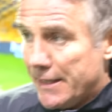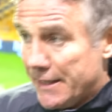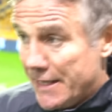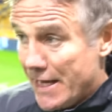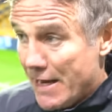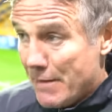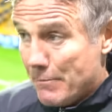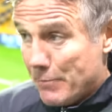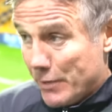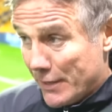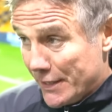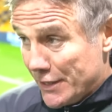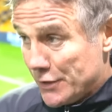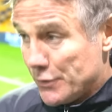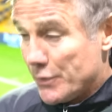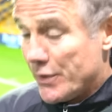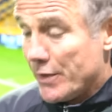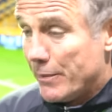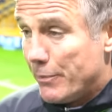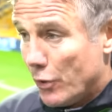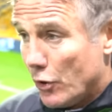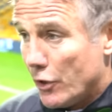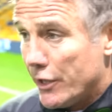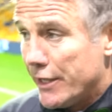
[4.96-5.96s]
Yeah, pleased with
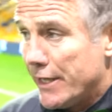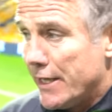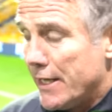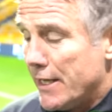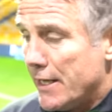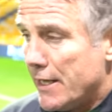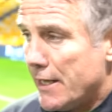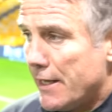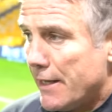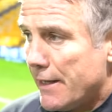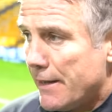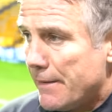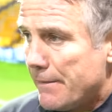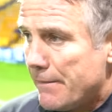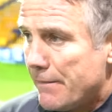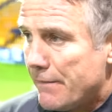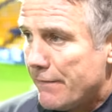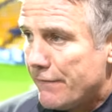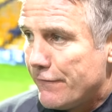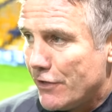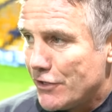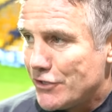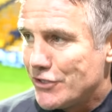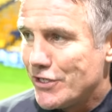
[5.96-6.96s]
the point.
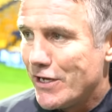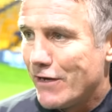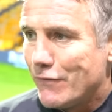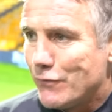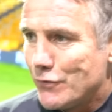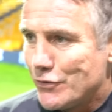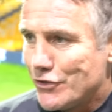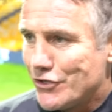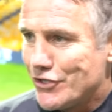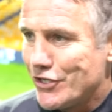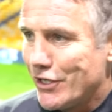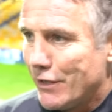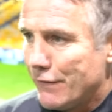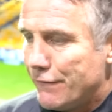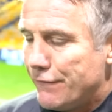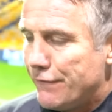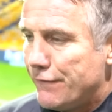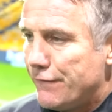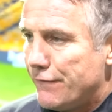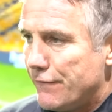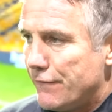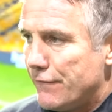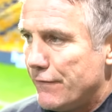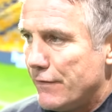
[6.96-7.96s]
First half was
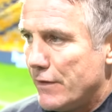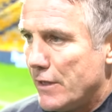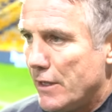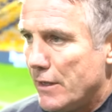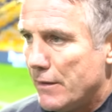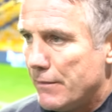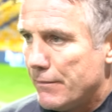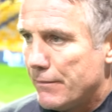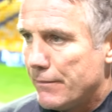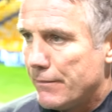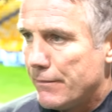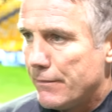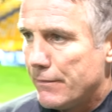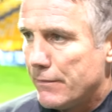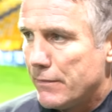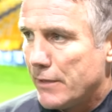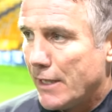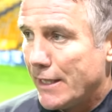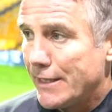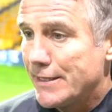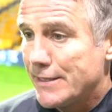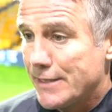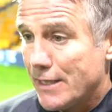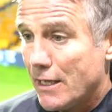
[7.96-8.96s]
tough.
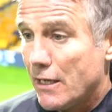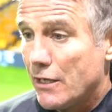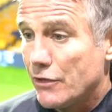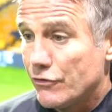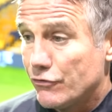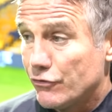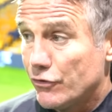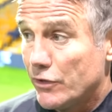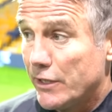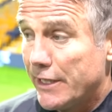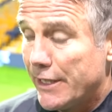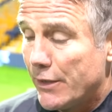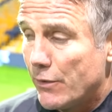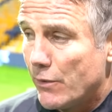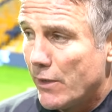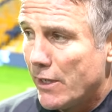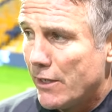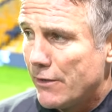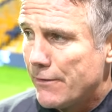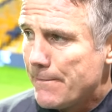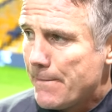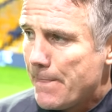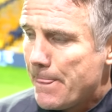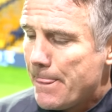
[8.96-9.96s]
They started really
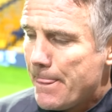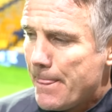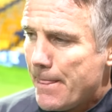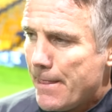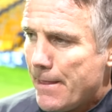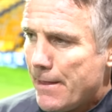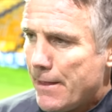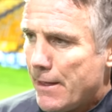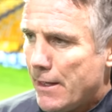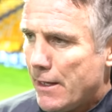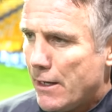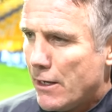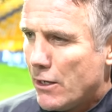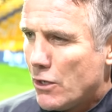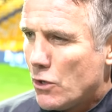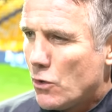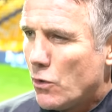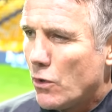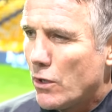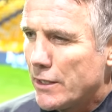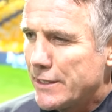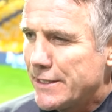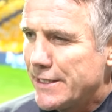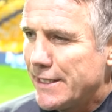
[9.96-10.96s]
well. Our
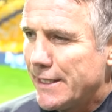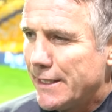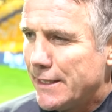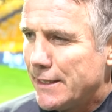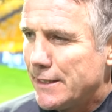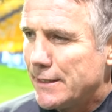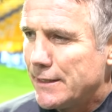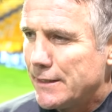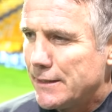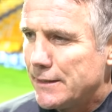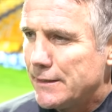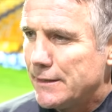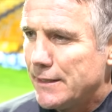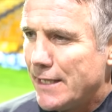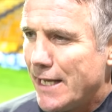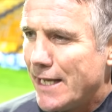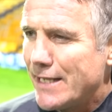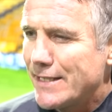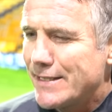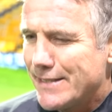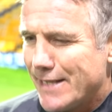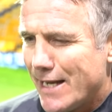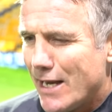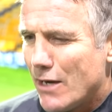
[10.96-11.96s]
quality let
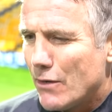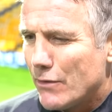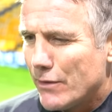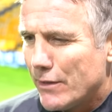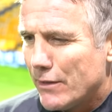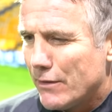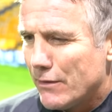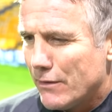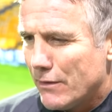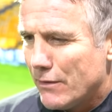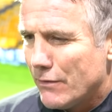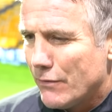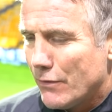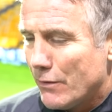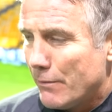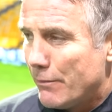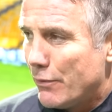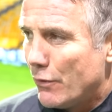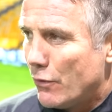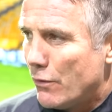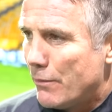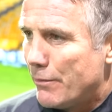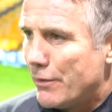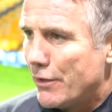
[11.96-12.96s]
us down on the
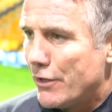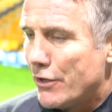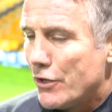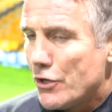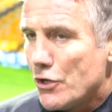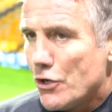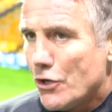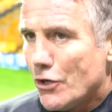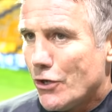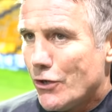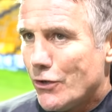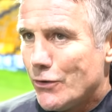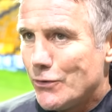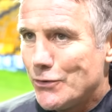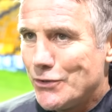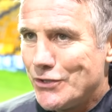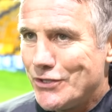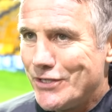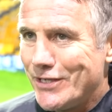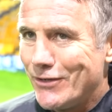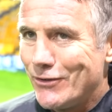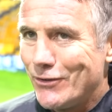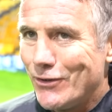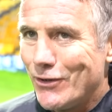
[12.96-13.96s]
ball, but there was
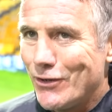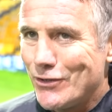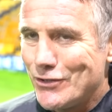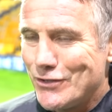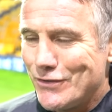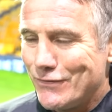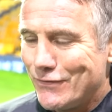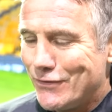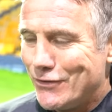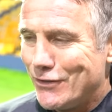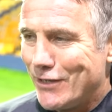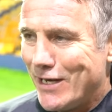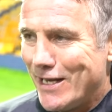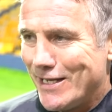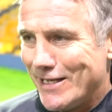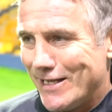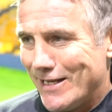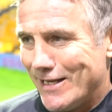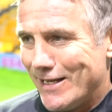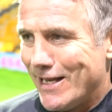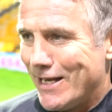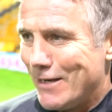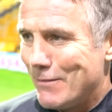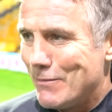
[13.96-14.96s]
still lots of good
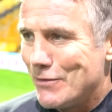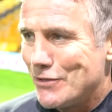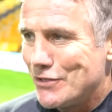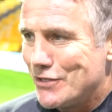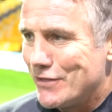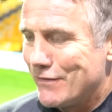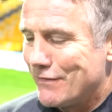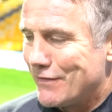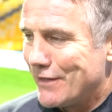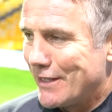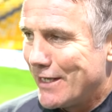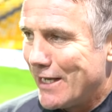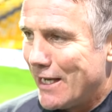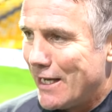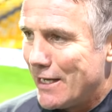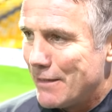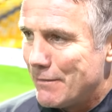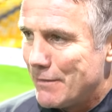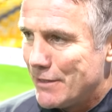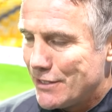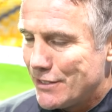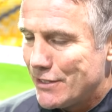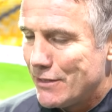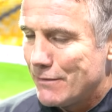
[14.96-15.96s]
elements of the
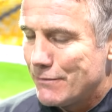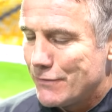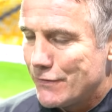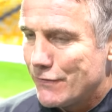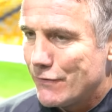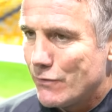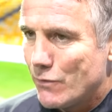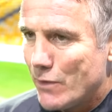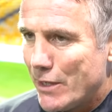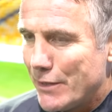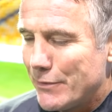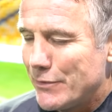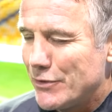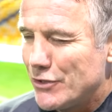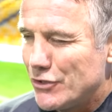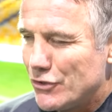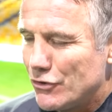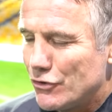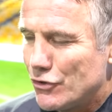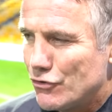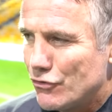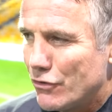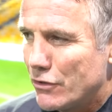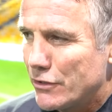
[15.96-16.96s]
game in terms of the way we
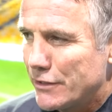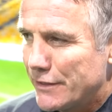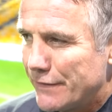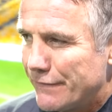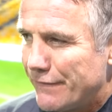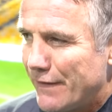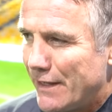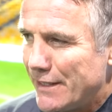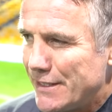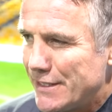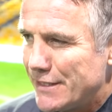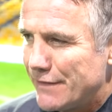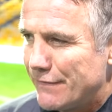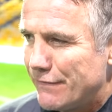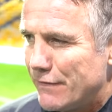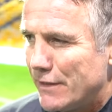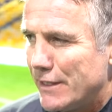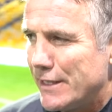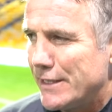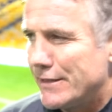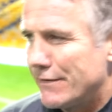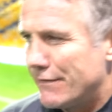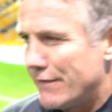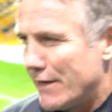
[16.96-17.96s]
stood strong
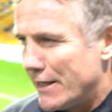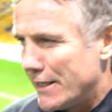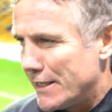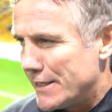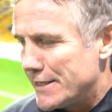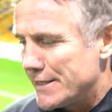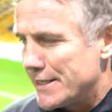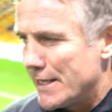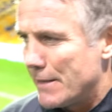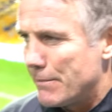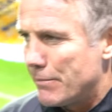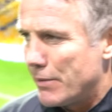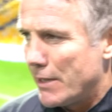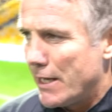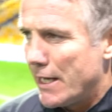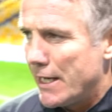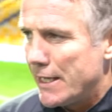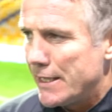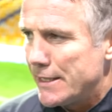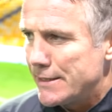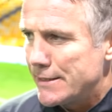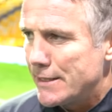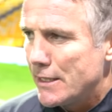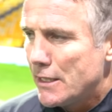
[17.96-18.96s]
defensively, defended set
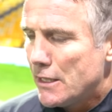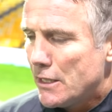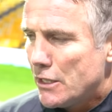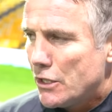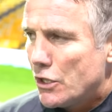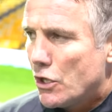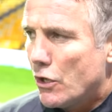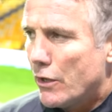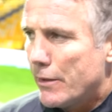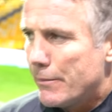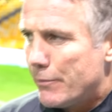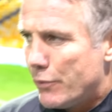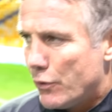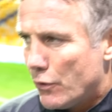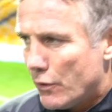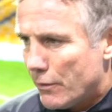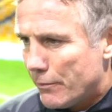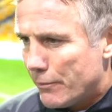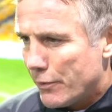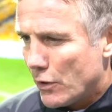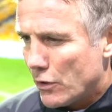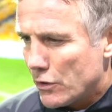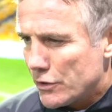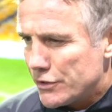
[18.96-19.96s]
plays, got
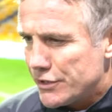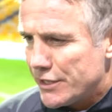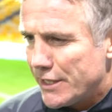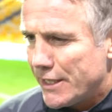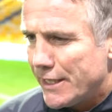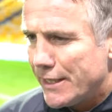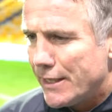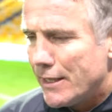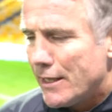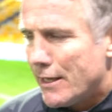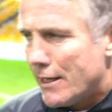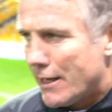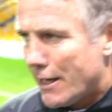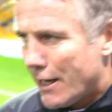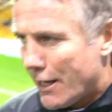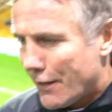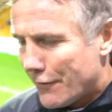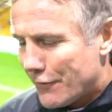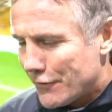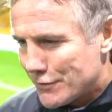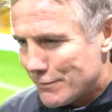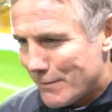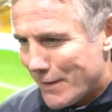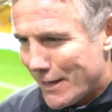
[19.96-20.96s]
important blocks in.
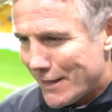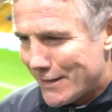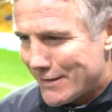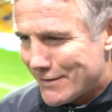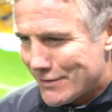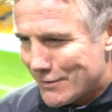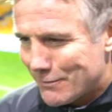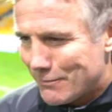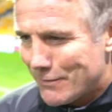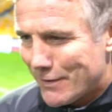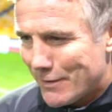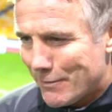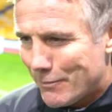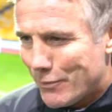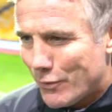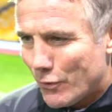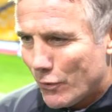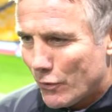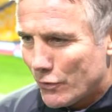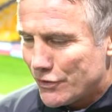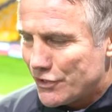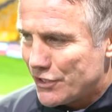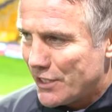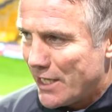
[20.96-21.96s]
Arthur's made some
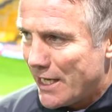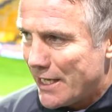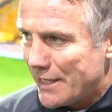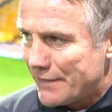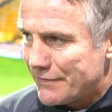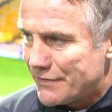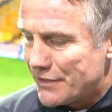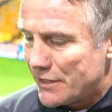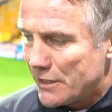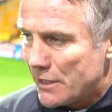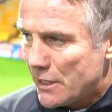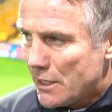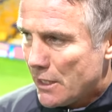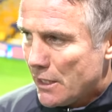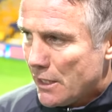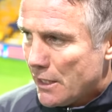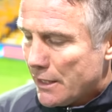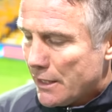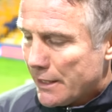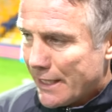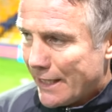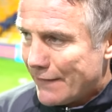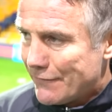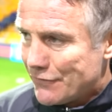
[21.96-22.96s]
important saves and
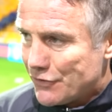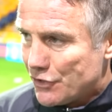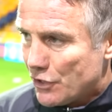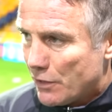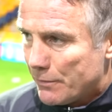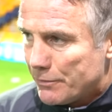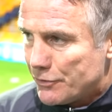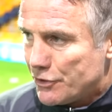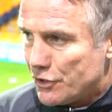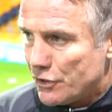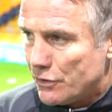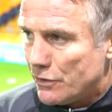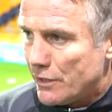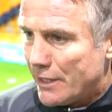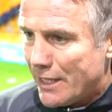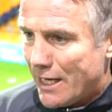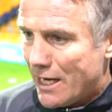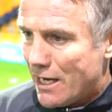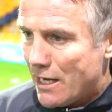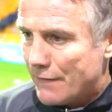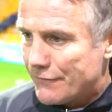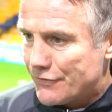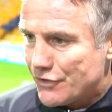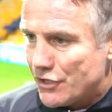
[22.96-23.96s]
gave us the opportunity at
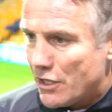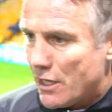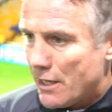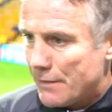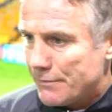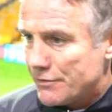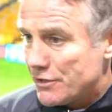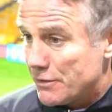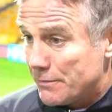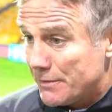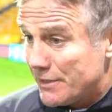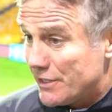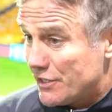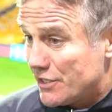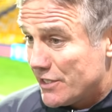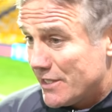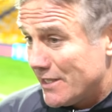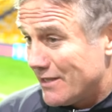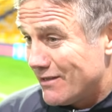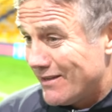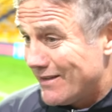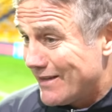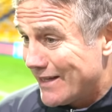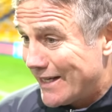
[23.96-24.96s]
half time to be
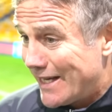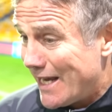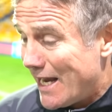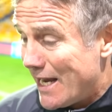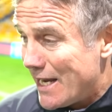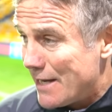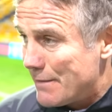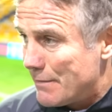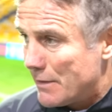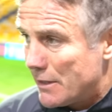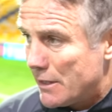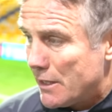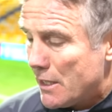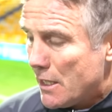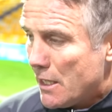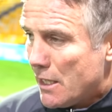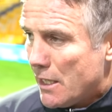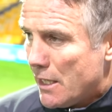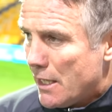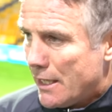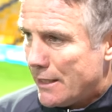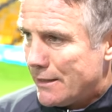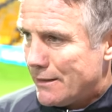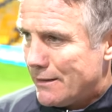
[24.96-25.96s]
still in the game
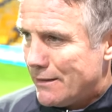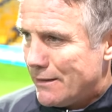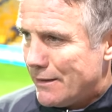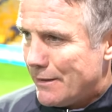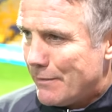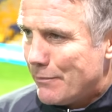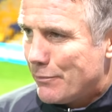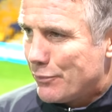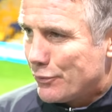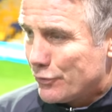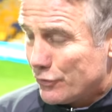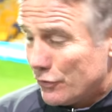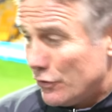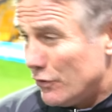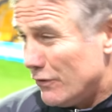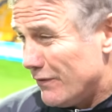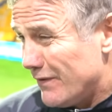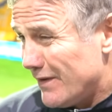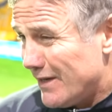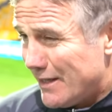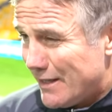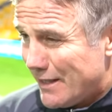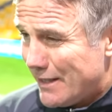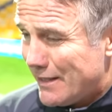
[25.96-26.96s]
and
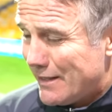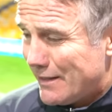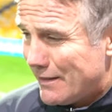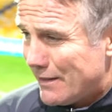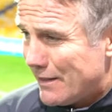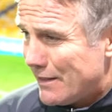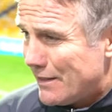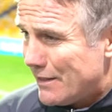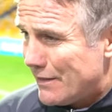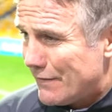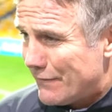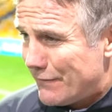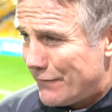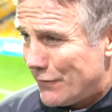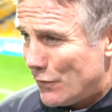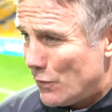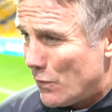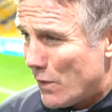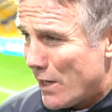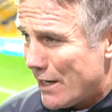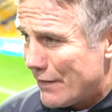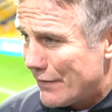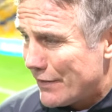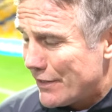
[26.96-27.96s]
improve in a
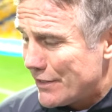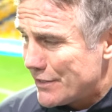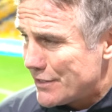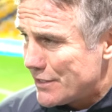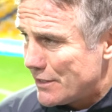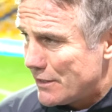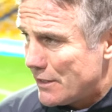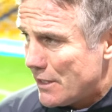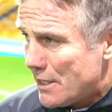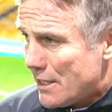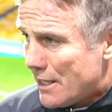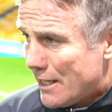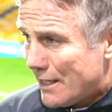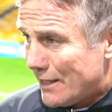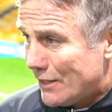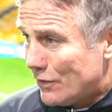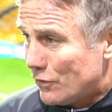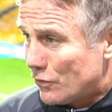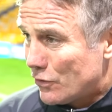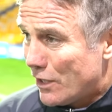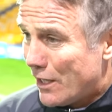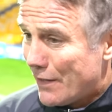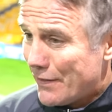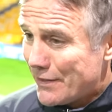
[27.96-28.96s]
few areas and
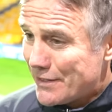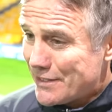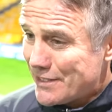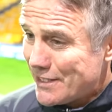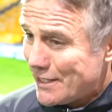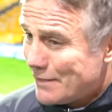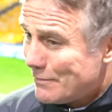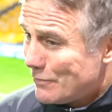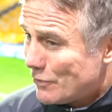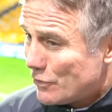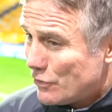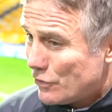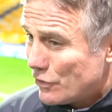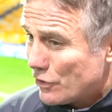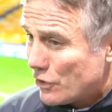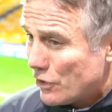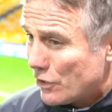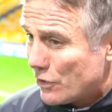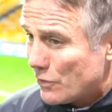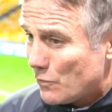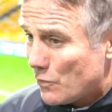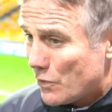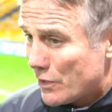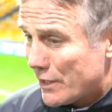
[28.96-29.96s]
look like the team who could have
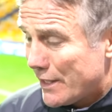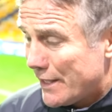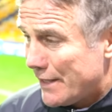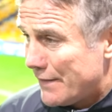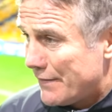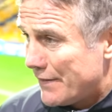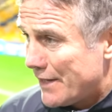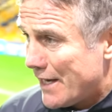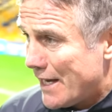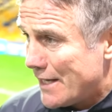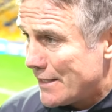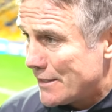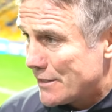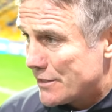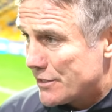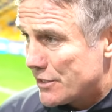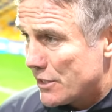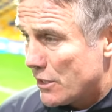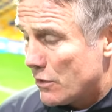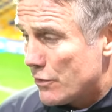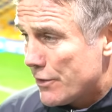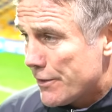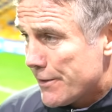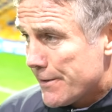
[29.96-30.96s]
gone and won it in the end.
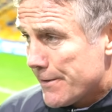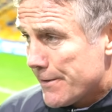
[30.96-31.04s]
So